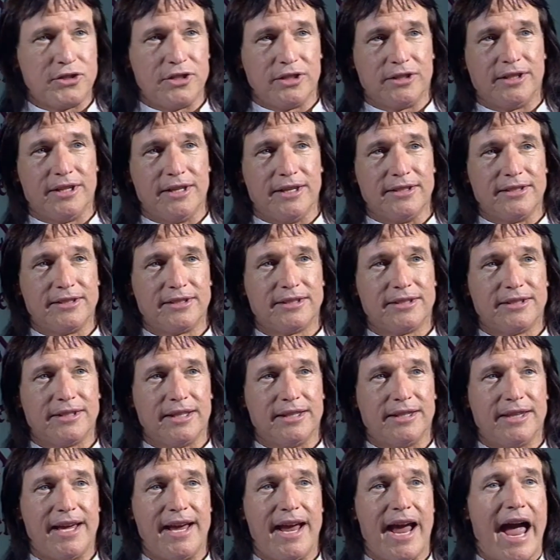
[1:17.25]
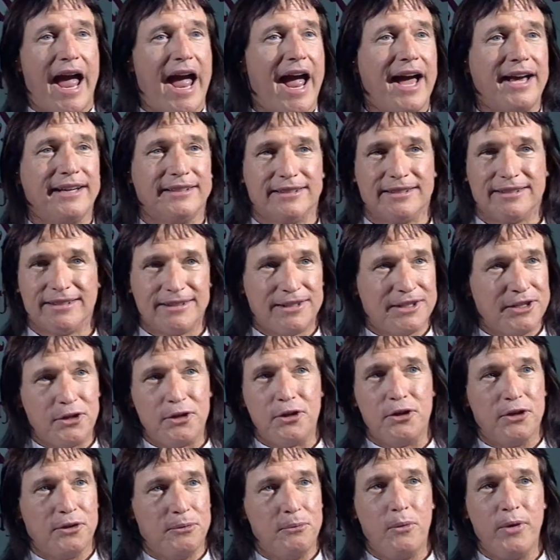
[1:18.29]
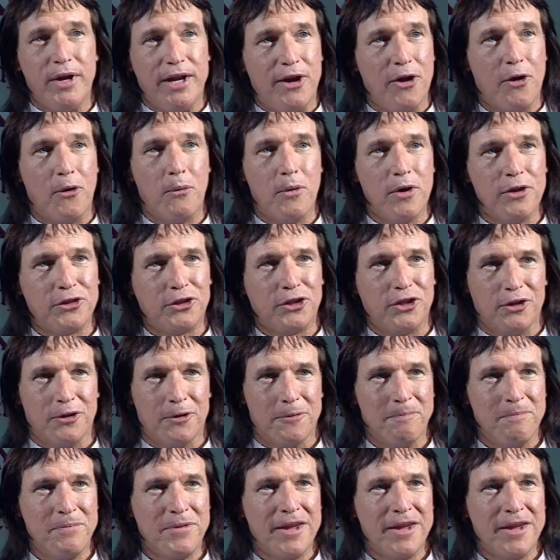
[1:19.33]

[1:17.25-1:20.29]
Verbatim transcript: at this that they asked, "Couldn't we go with you?"